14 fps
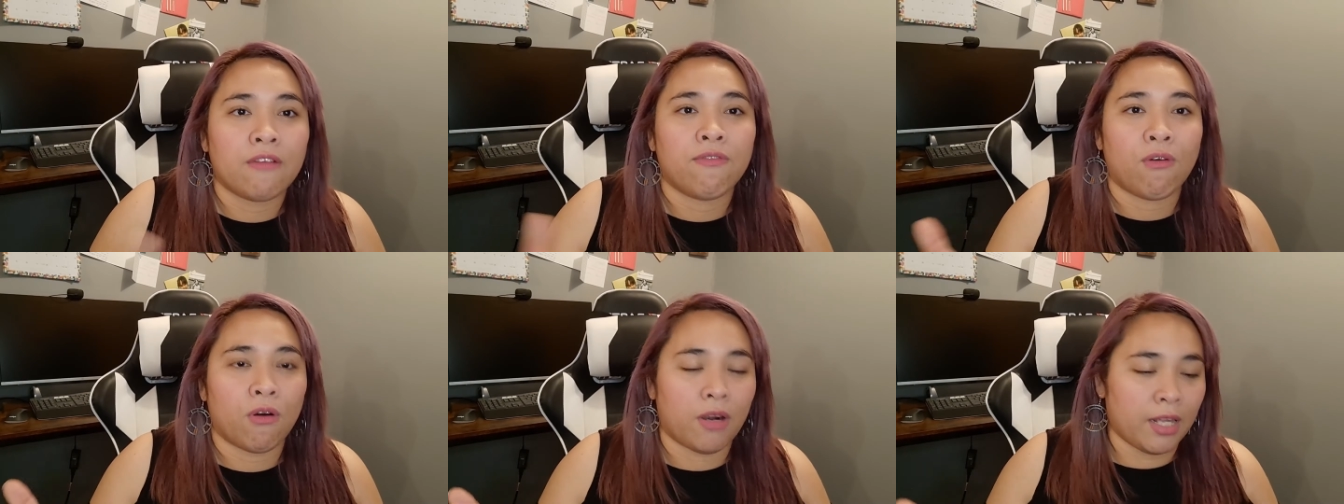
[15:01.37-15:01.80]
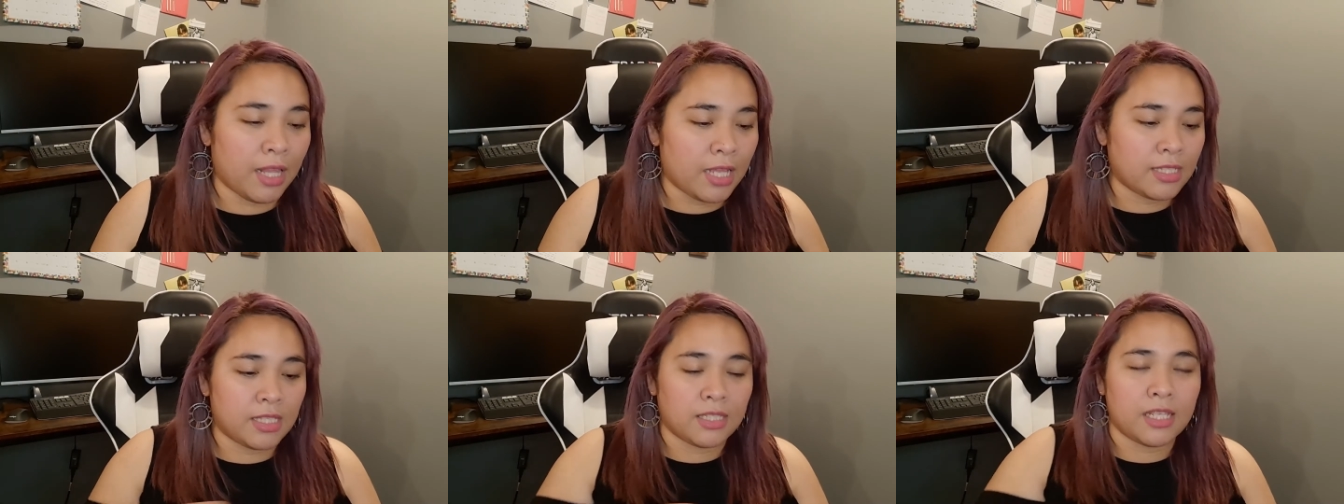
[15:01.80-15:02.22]
four
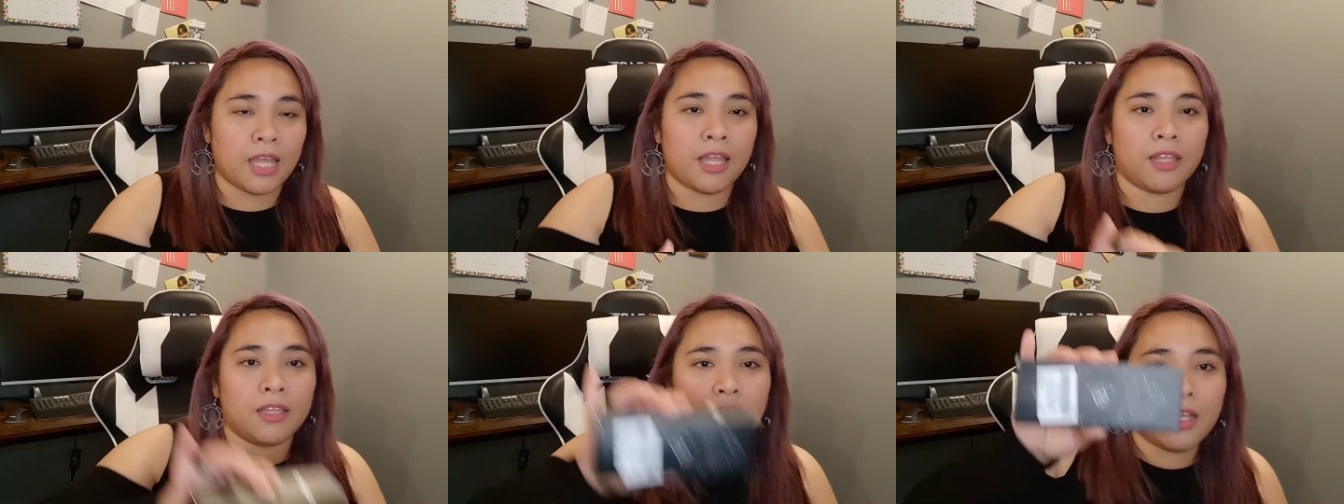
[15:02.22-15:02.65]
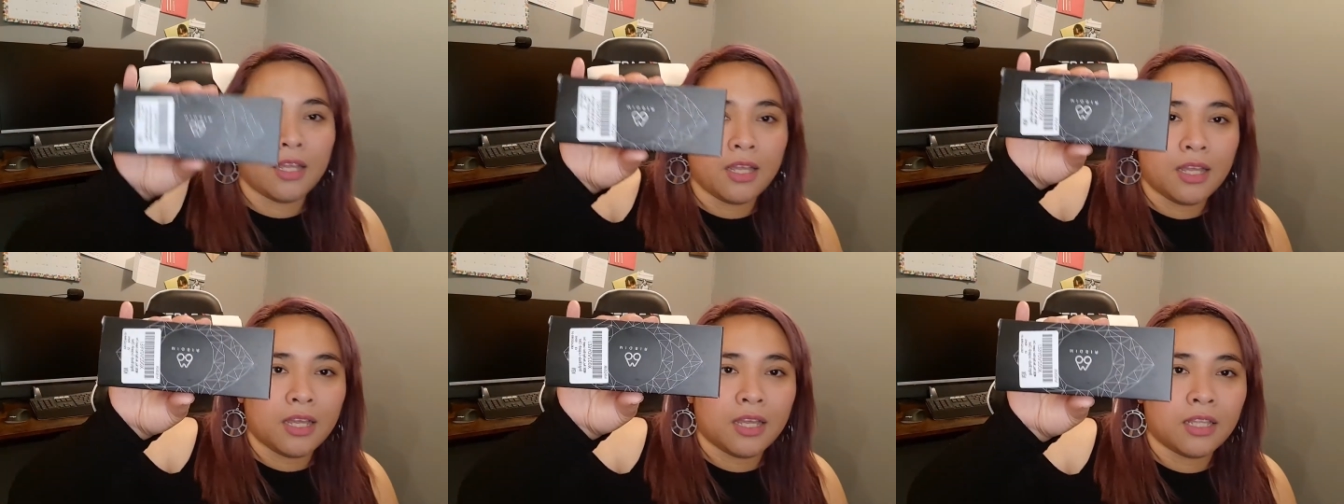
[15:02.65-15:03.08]
glasses and
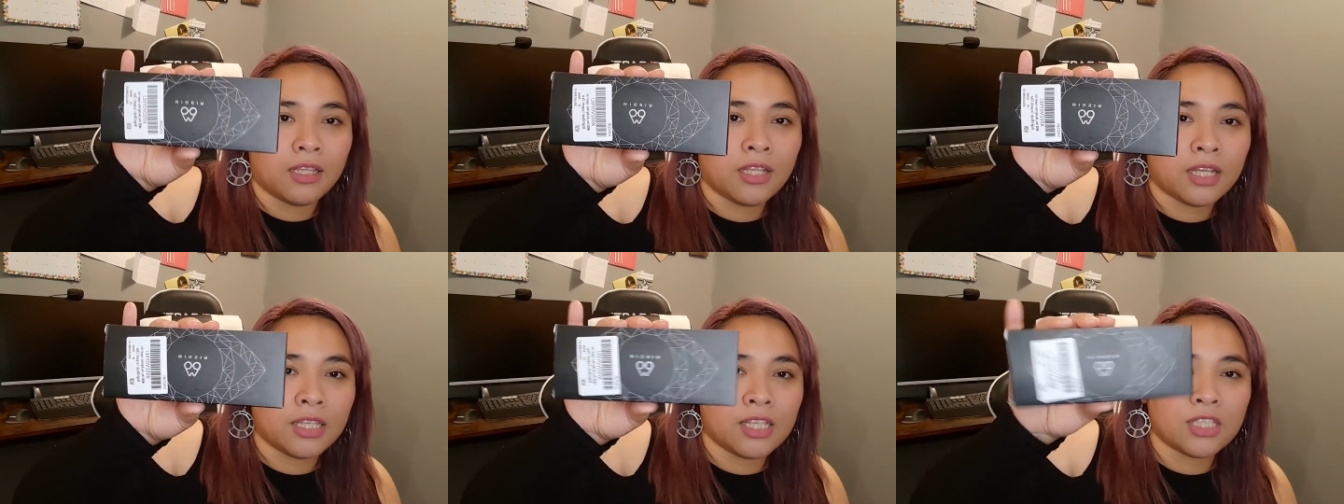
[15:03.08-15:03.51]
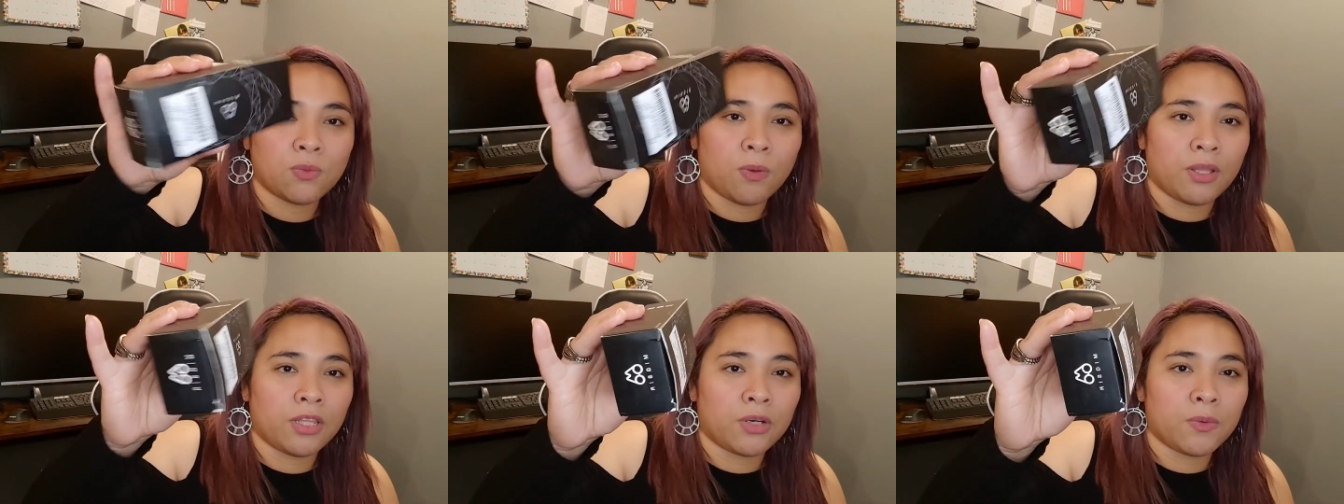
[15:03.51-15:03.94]
look at this
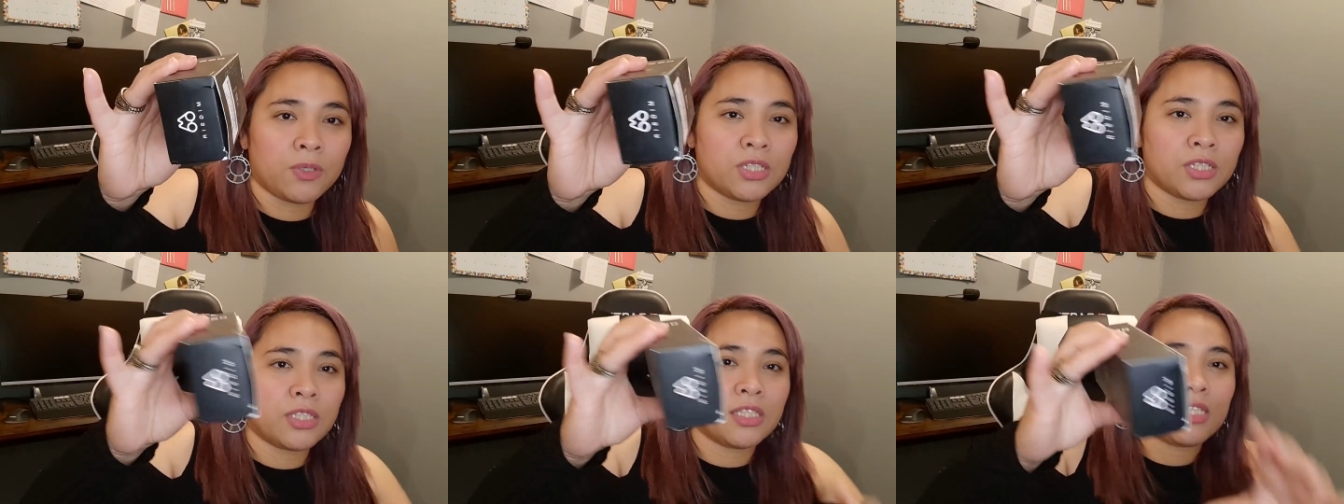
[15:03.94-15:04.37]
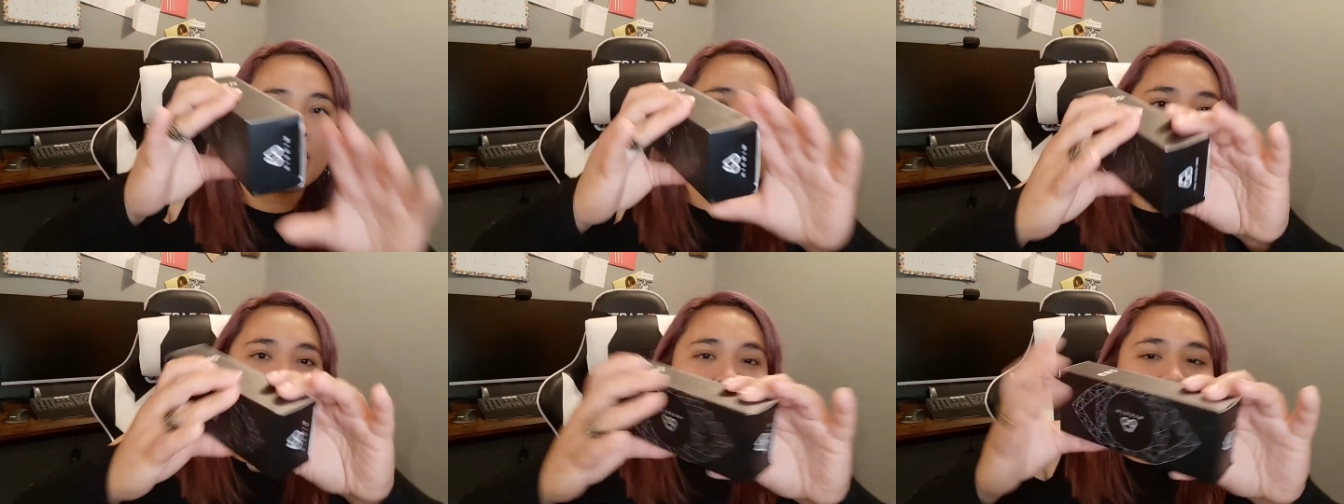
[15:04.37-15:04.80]
one. They were just the
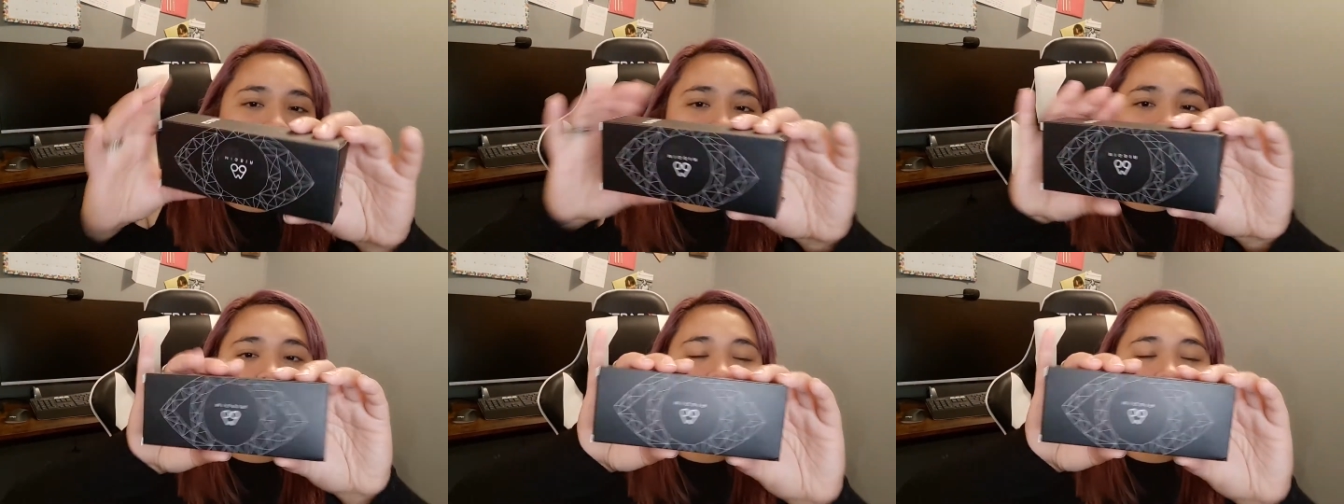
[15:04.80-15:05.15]
same. I would